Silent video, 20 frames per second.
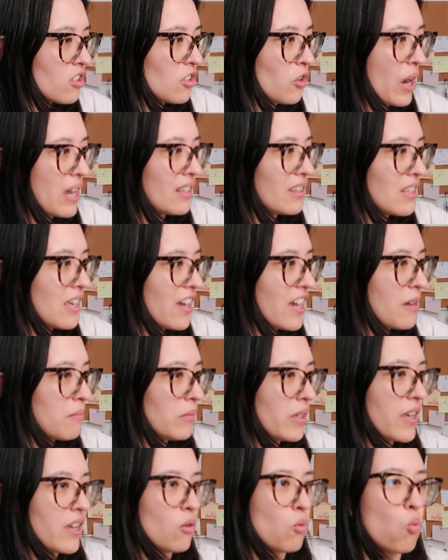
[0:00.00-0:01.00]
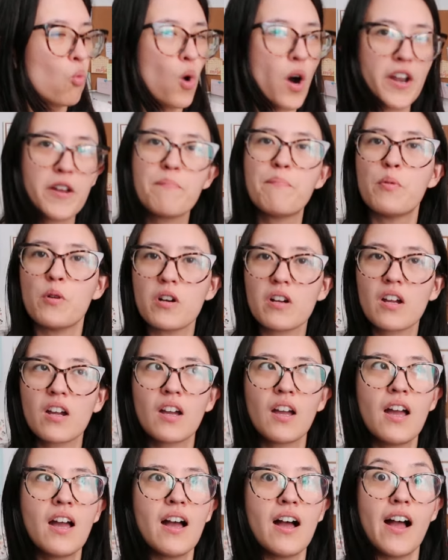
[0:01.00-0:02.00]
So I think I'm like 1
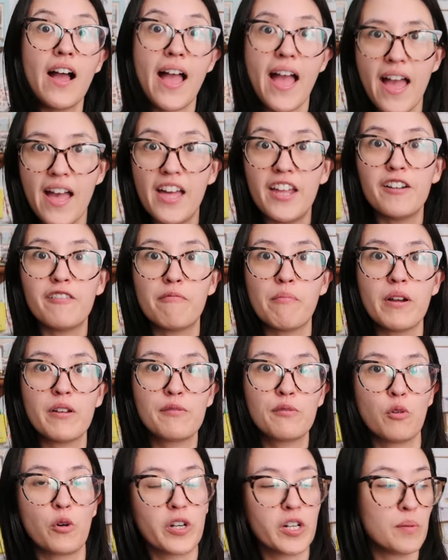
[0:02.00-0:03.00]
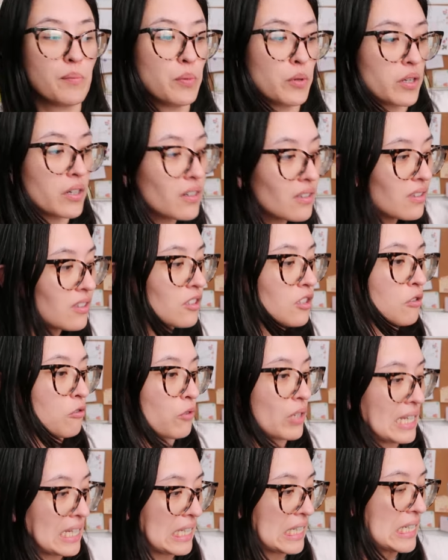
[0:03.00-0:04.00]
book ahead of my 40 books to
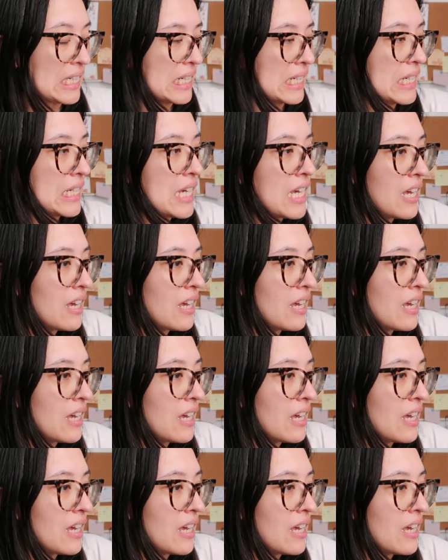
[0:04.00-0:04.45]
read